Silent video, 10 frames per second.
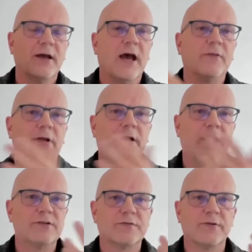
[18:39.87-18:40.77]
and the
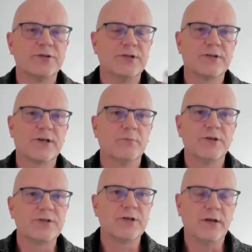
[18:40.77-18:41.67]
latest version can be
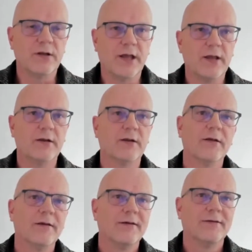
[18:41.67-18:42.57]
seen in
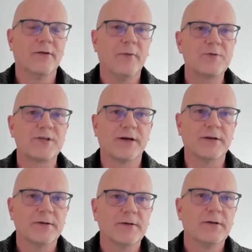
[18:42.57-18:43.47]
the
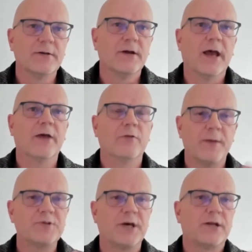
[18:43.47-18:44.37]
website. And the
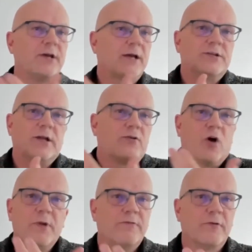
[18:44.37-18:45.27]
website is actually
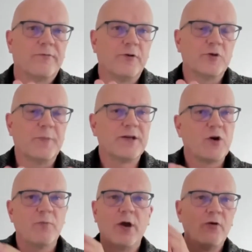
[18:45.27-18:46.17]
coming from FuseBase.
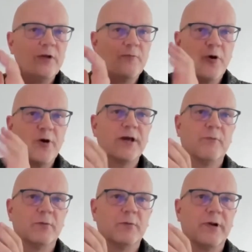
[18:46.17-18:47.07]
So we only work in
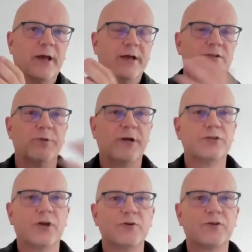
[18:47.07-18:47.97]
one place, but it
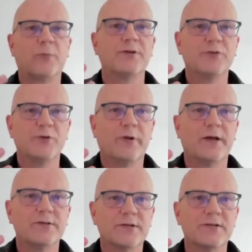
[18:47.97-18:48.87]
shows up in 2
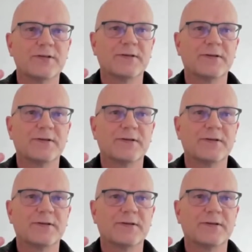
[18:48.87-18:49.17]
places.